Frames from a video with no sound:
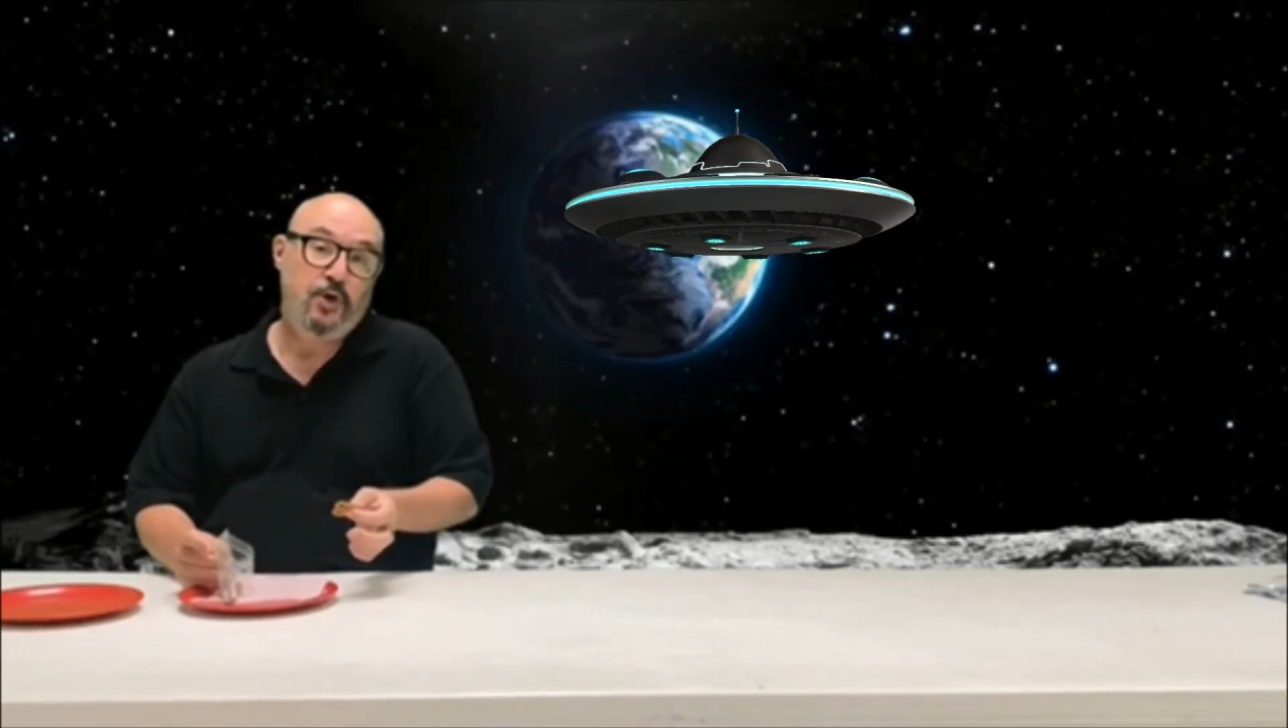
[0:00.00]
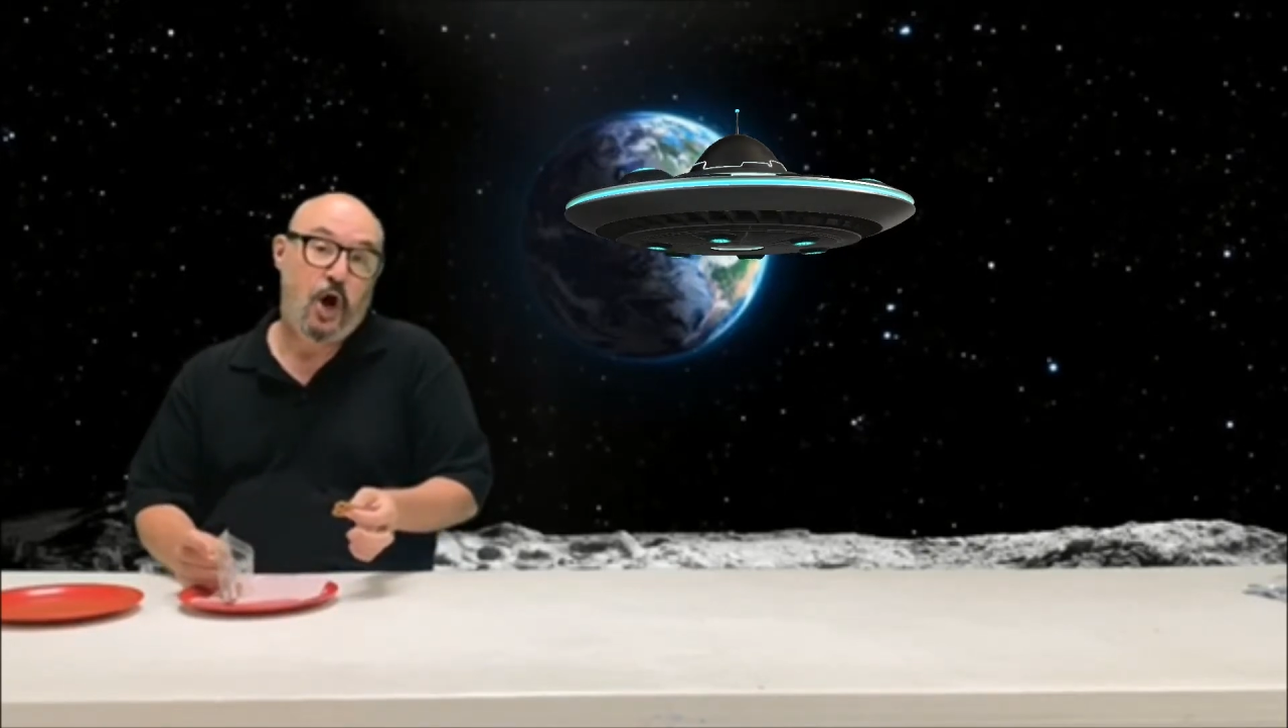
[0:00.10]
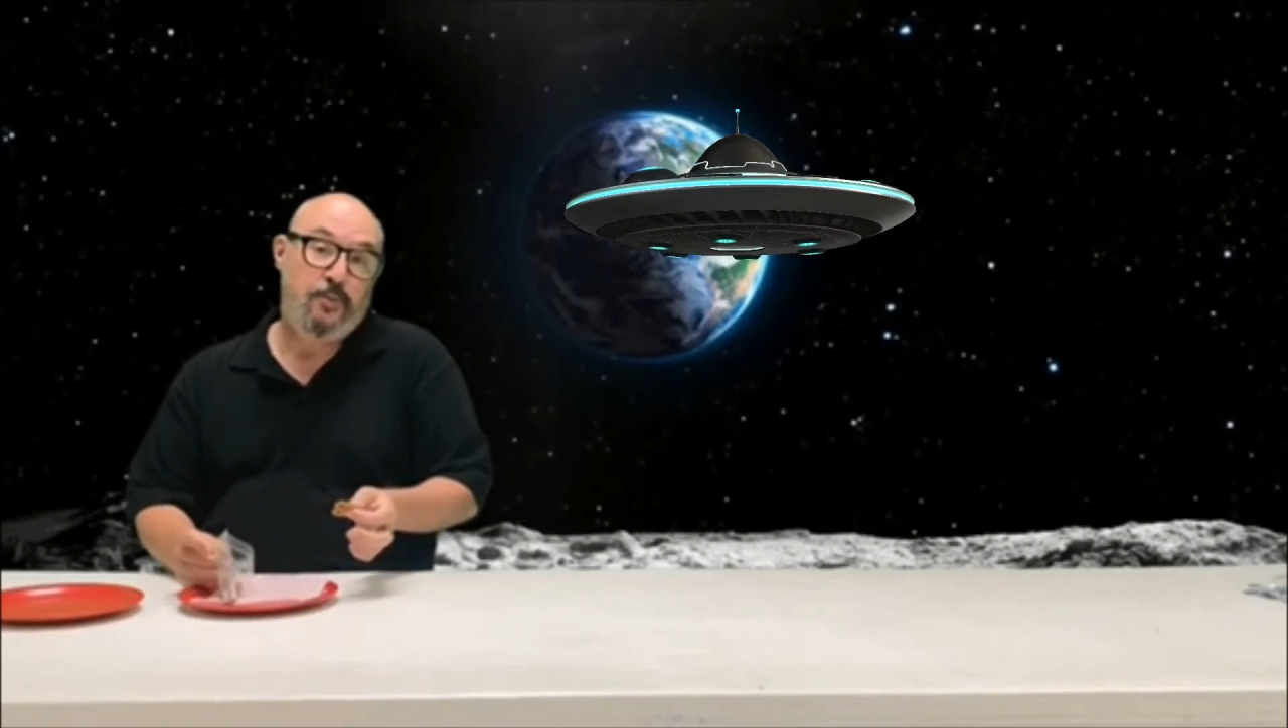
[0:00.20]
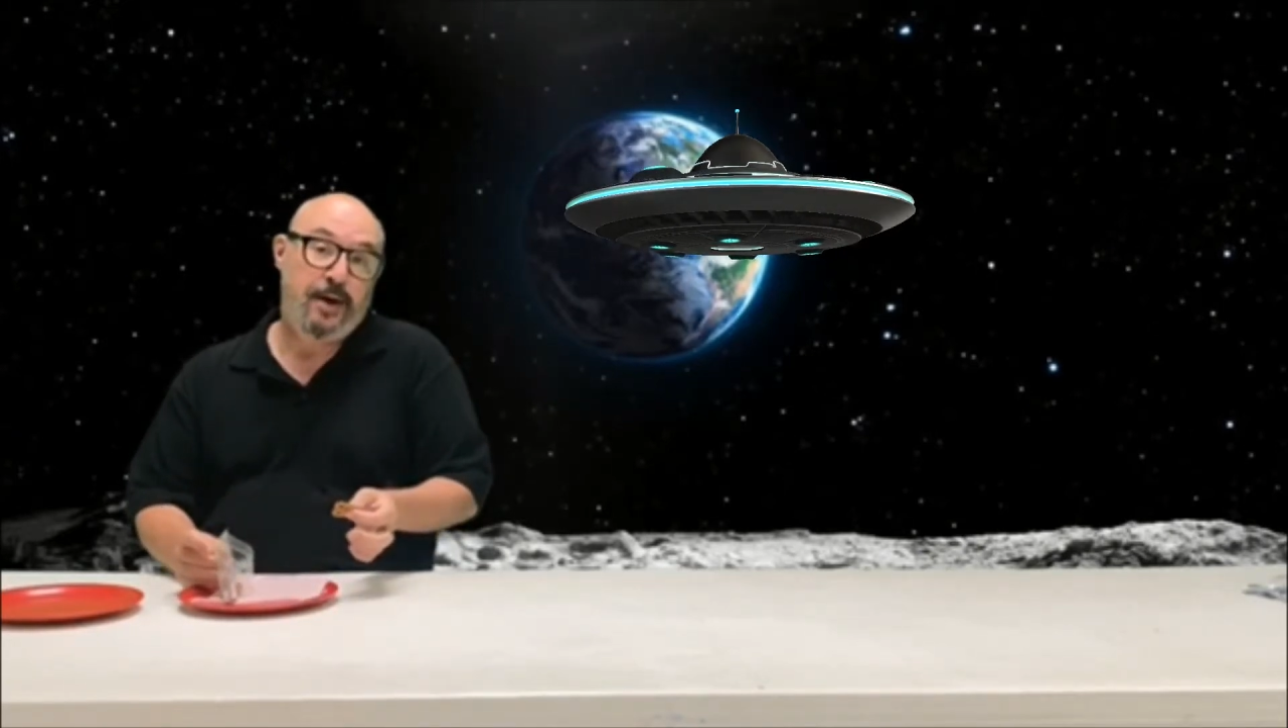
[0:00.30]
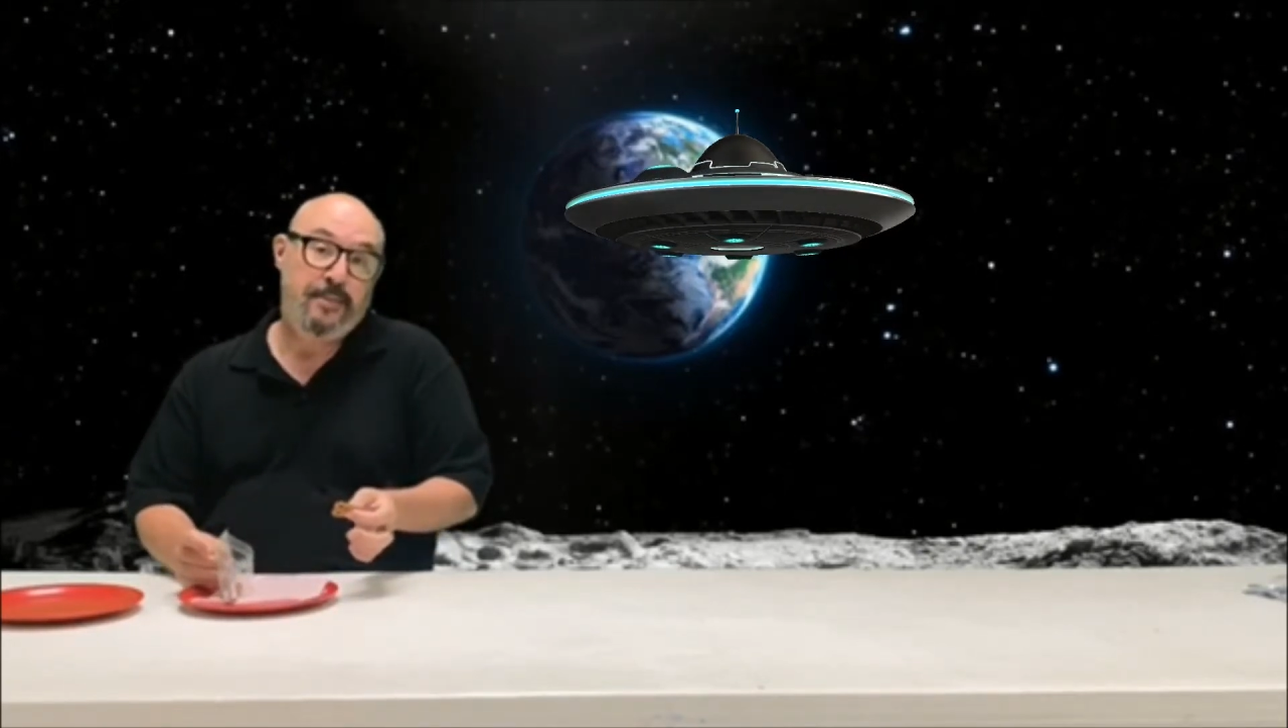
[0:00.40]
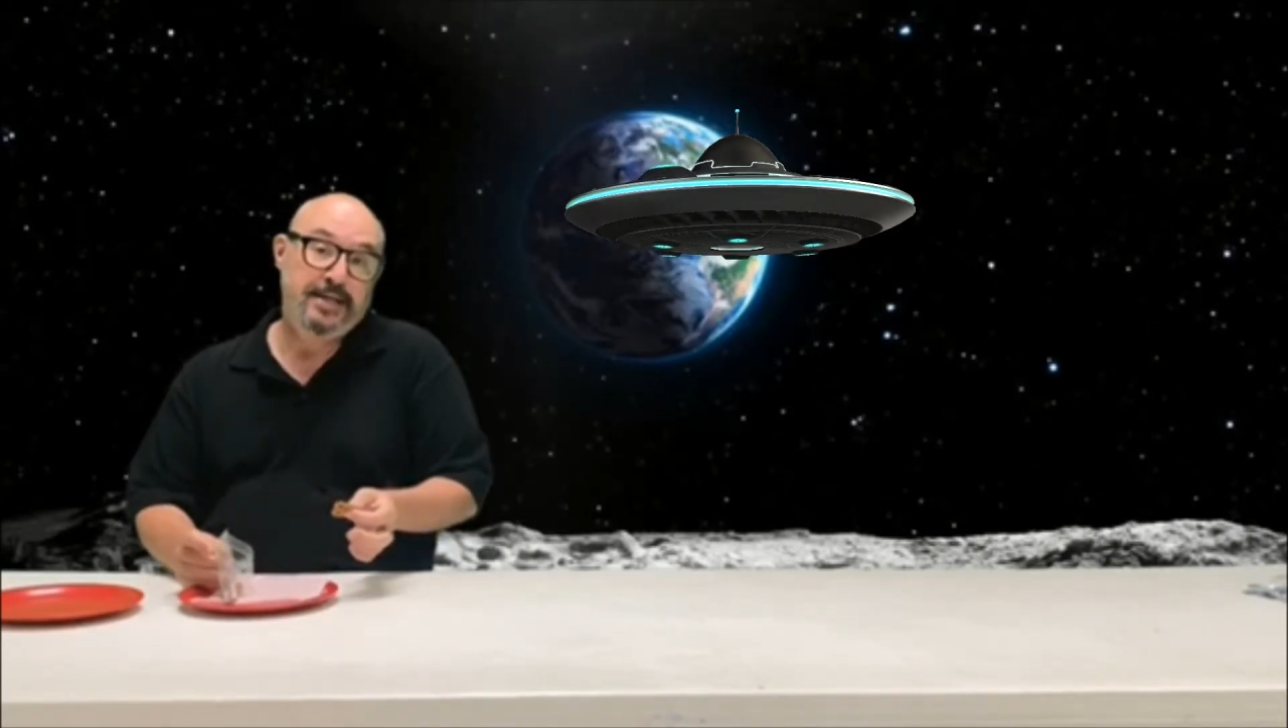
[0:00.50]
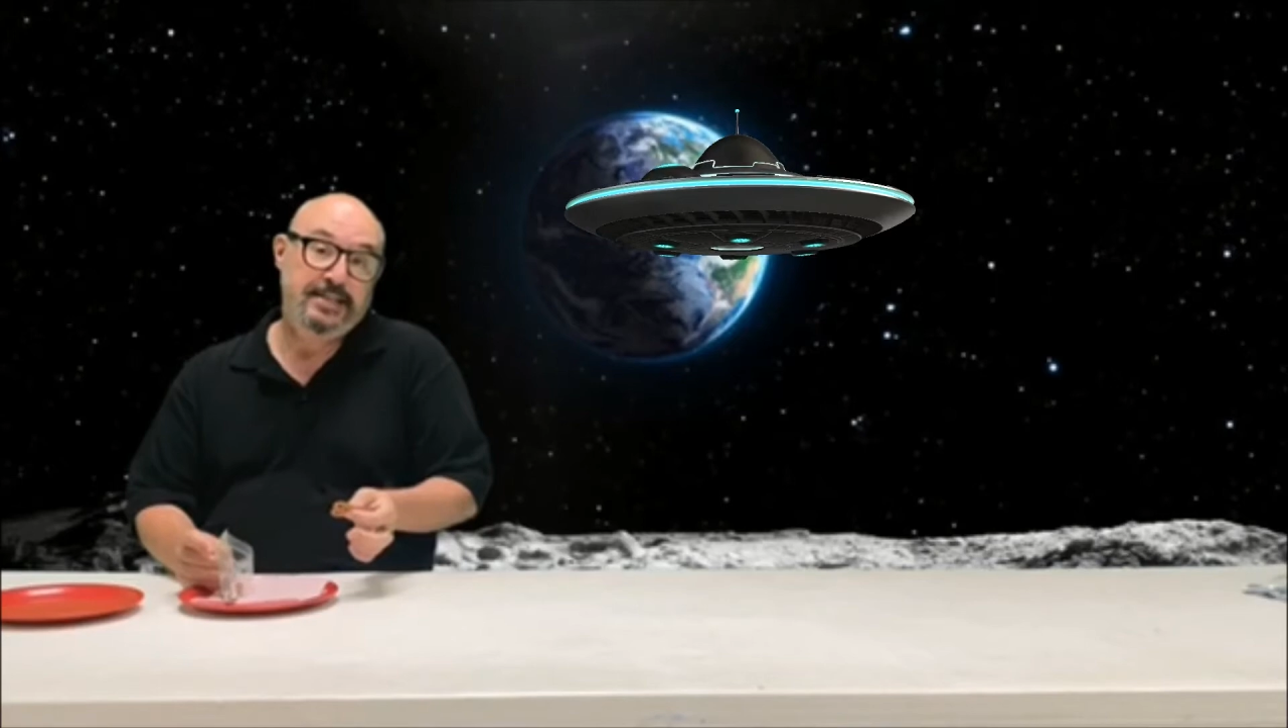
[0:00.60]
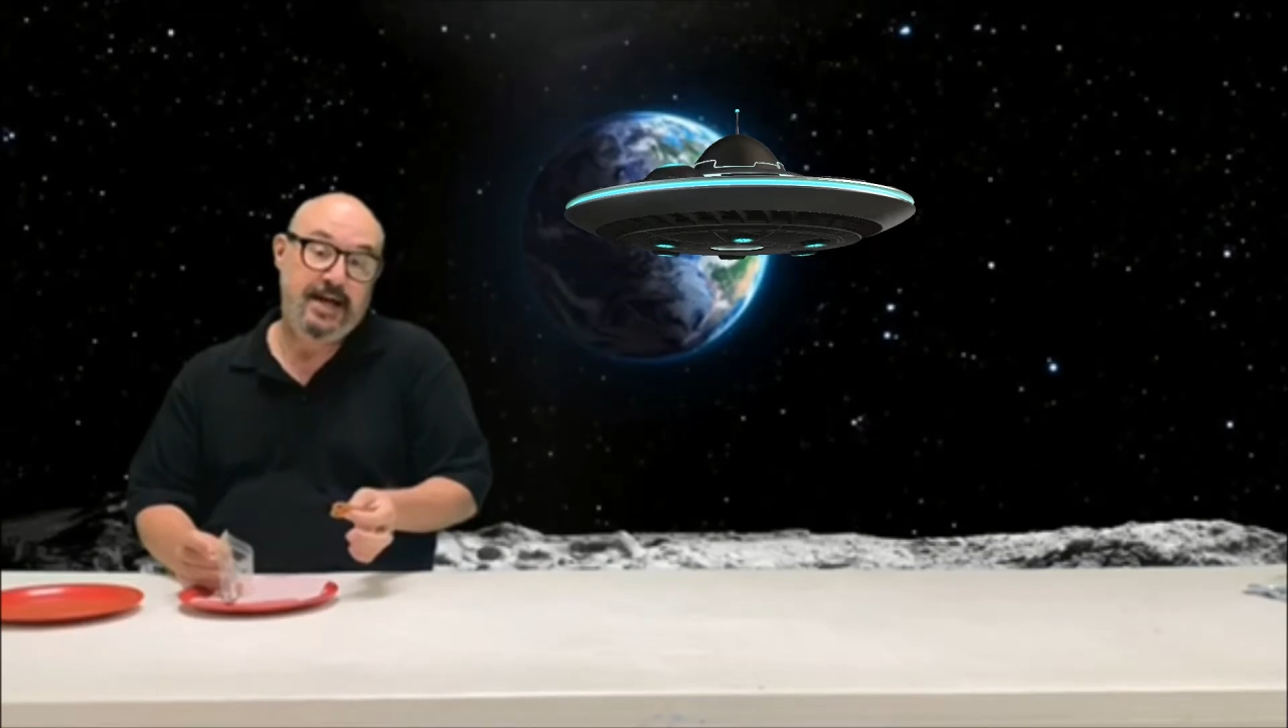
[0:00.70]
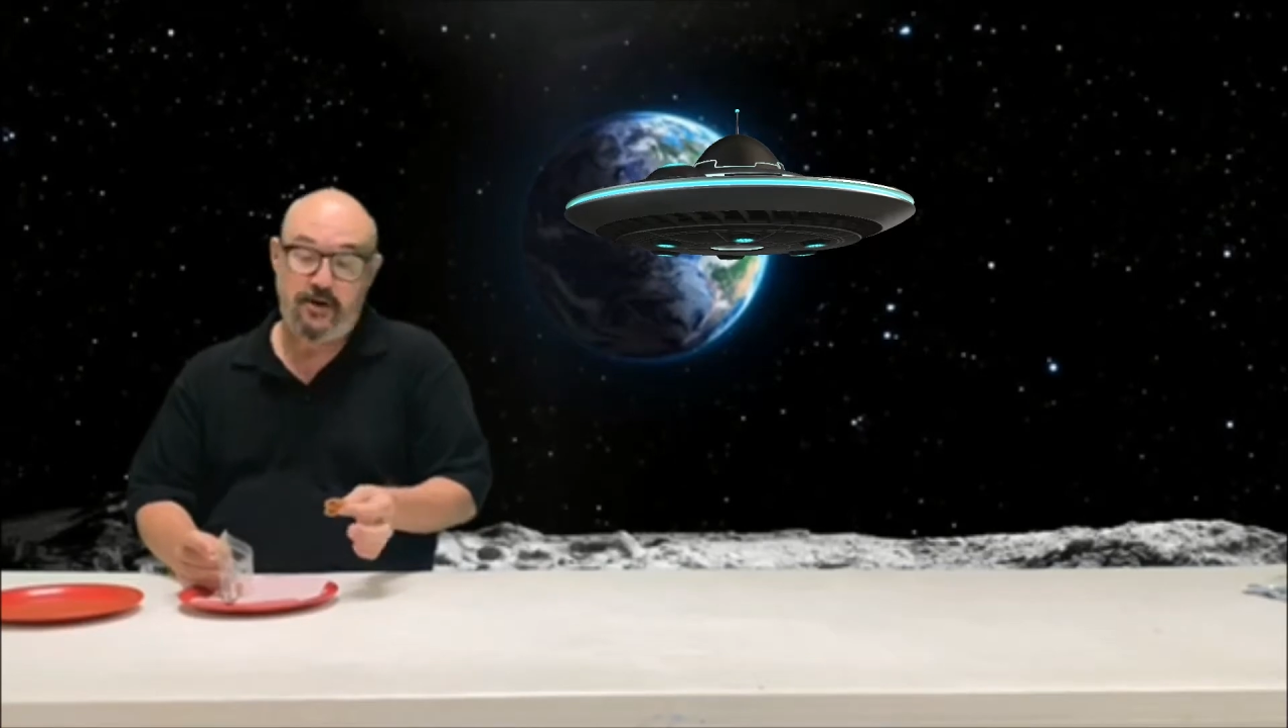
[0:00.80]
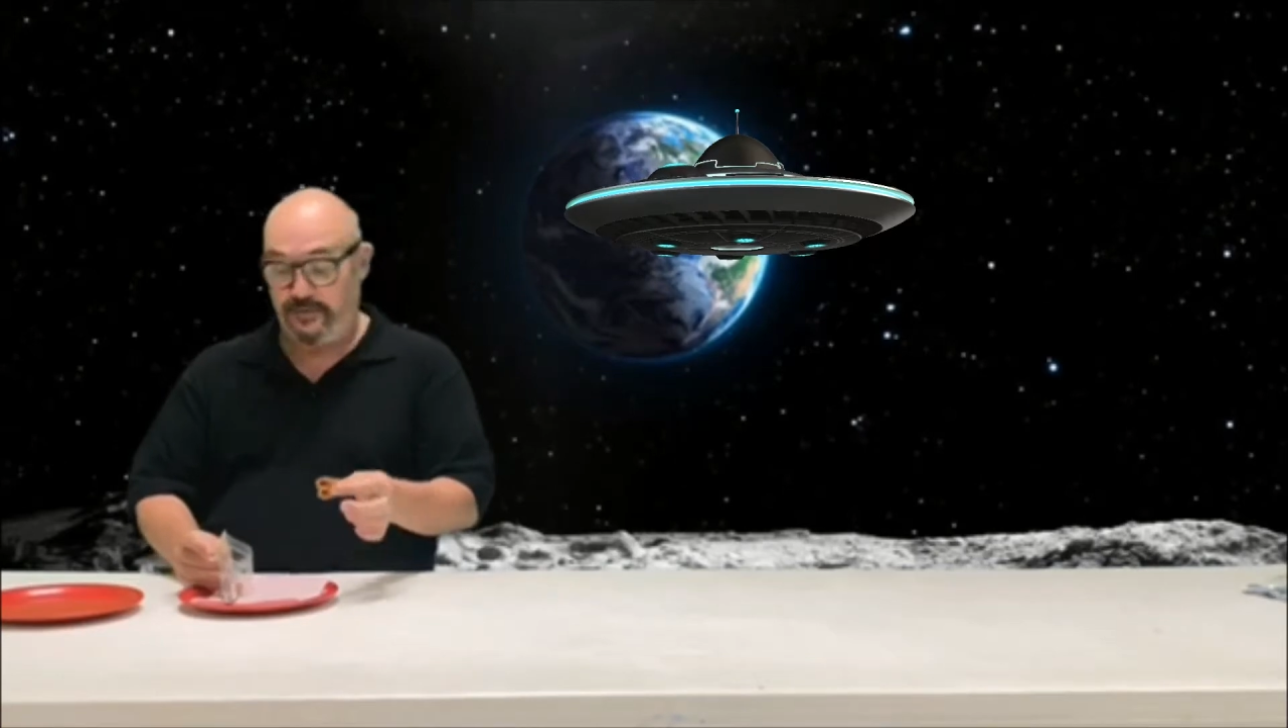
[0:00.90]
all by
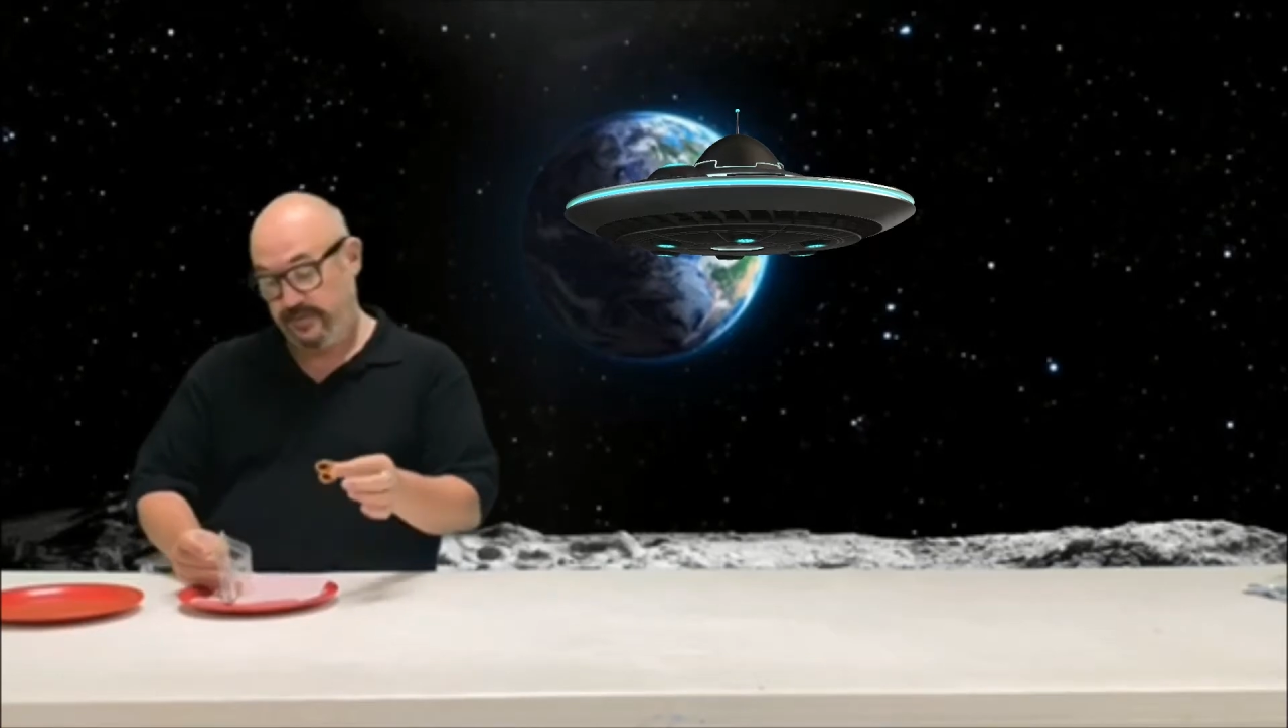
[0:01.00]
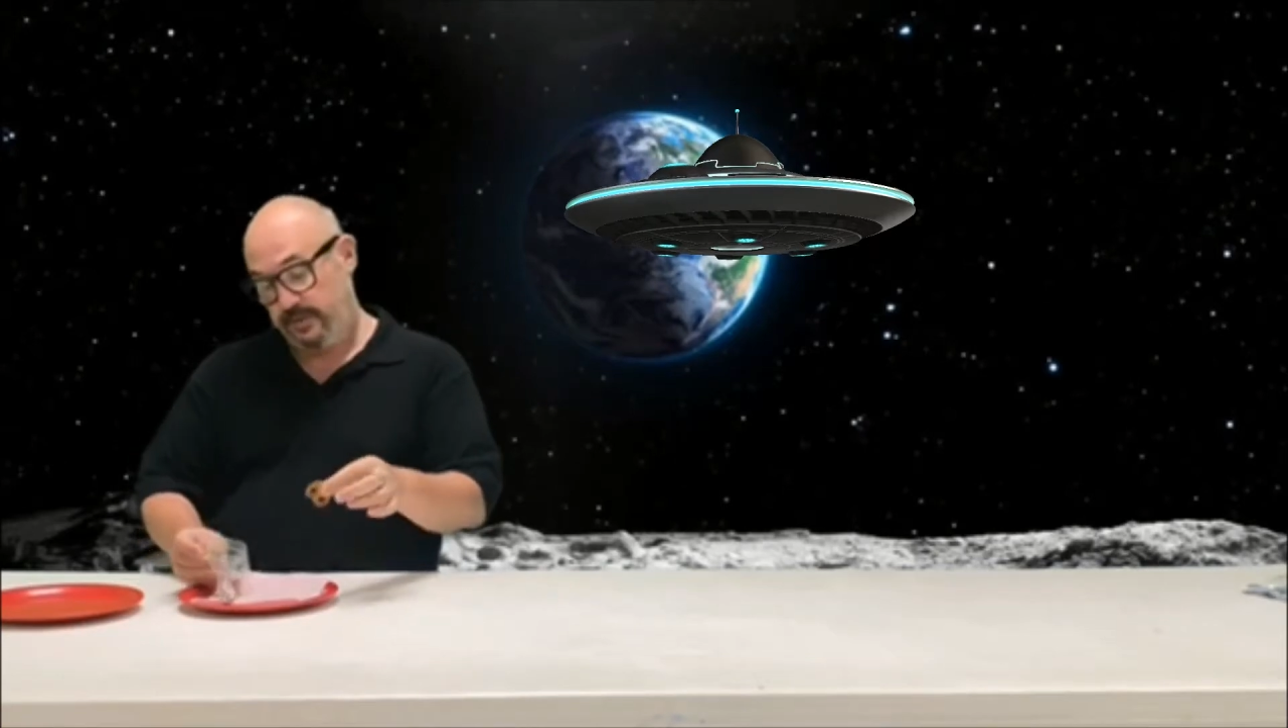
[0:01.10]
myself,